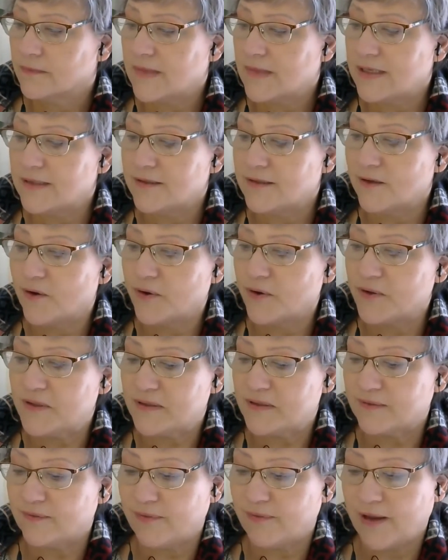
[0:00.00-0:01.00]
There's a
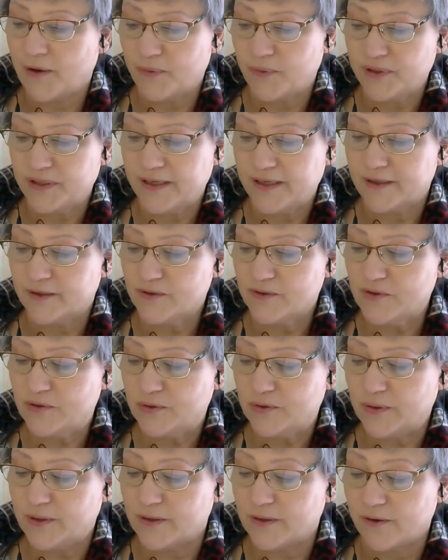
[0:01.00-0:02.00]
lotus flower here
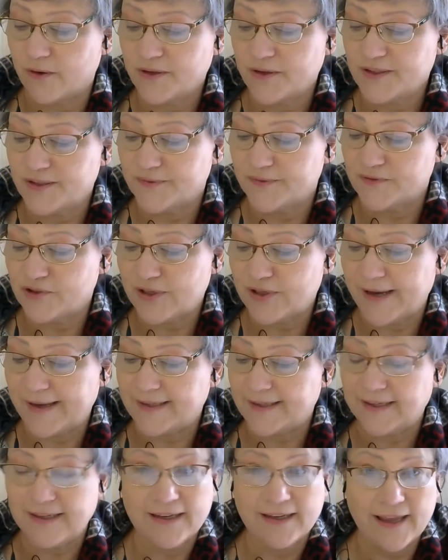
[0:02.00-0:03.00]
too, and lots of
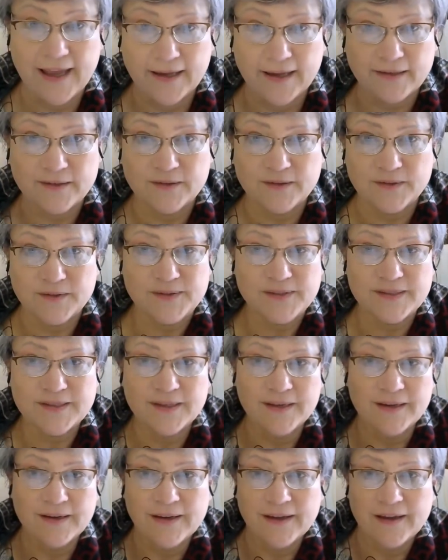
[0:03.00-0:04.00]
shining candles
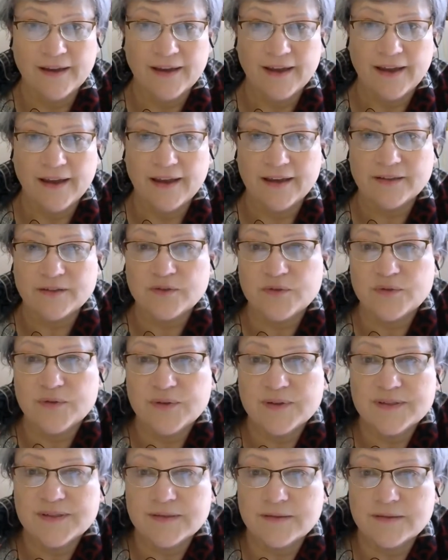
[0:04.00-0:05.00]
and
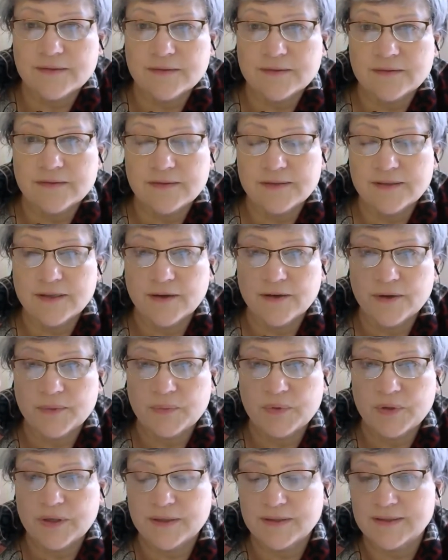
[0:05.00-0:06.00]
crystals. I hope
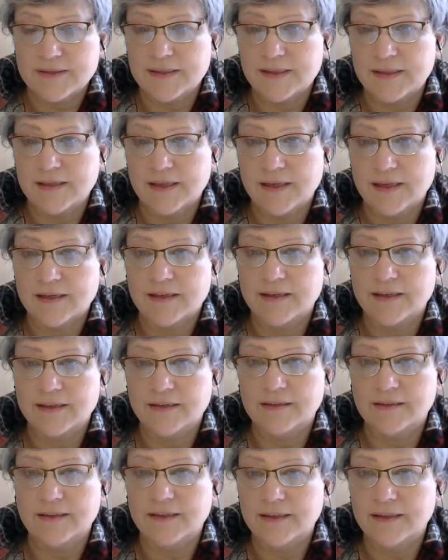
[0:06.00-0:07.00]
you can see that
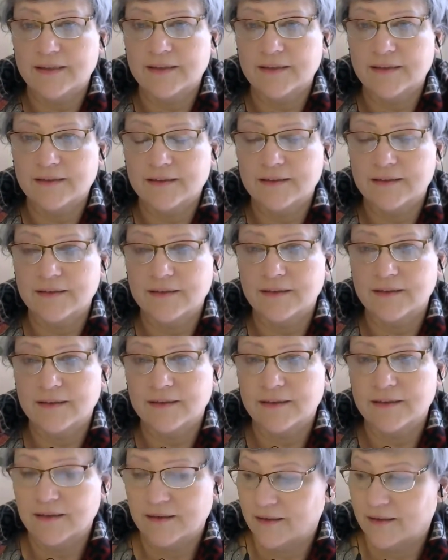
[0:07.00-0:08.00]
clearly.
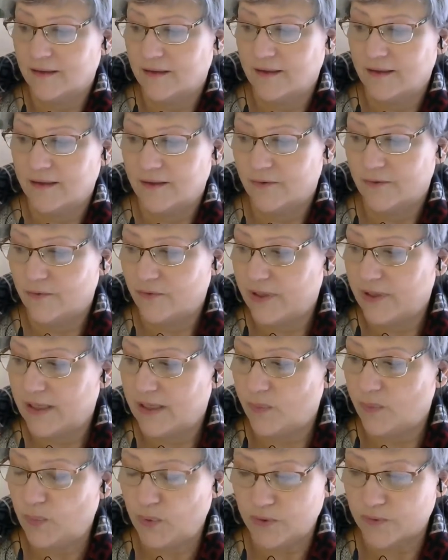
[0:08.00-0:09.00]

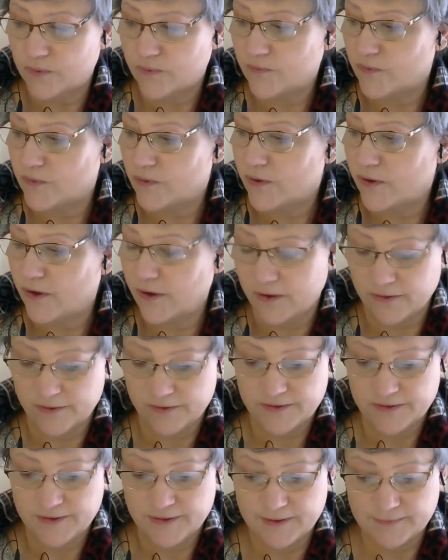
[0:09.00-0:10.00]
Really beautiful card.